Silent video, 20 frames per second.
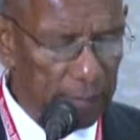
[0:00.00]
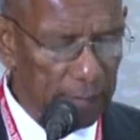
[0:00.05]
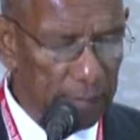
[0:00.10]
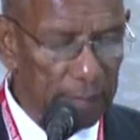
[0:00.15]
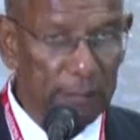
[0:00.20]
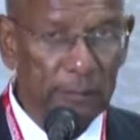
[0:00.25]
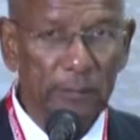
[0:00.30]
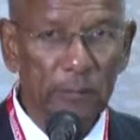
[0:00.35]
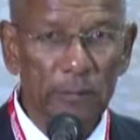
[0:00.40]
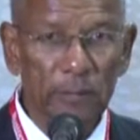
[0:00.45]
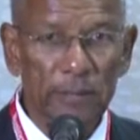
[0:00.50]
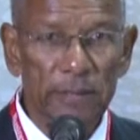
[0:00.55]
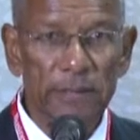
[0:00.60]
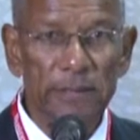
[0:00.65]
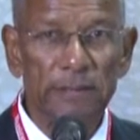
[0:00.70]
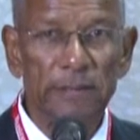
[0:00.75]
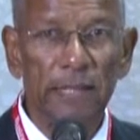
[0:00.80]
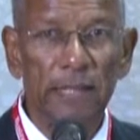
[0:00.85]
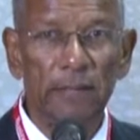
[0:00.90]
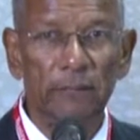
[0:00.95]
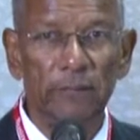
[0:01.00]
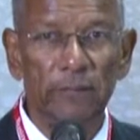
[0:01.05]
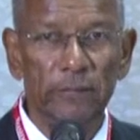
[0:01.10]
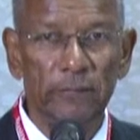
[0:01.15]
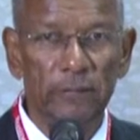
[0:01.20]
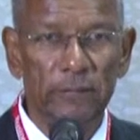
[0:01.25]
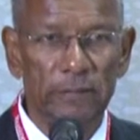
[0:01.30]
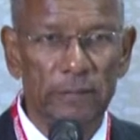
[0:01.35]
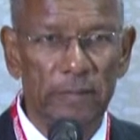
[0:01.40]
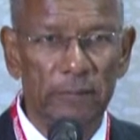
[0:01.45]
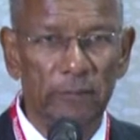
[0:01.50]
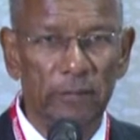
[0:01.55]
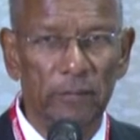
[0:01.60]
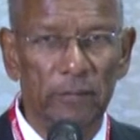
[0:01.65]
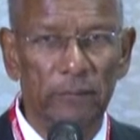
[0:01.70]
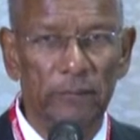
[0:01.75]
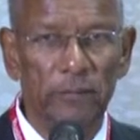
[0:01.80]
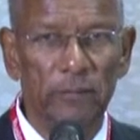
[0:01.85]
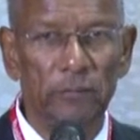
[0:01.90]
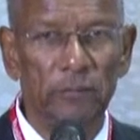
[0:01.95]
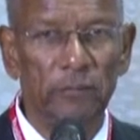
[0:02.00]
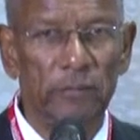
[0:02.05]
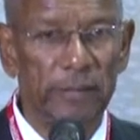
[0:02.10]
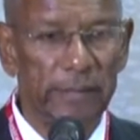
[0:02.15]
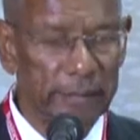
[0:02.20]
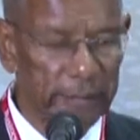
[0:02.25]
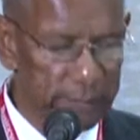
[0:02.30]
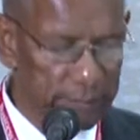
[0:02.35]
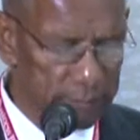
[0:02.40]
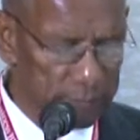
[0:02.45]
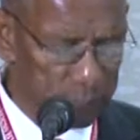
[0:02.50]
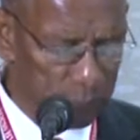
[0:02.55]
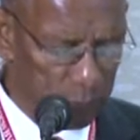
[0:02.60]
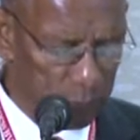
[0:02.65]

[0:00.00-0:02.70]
including several of you who are here this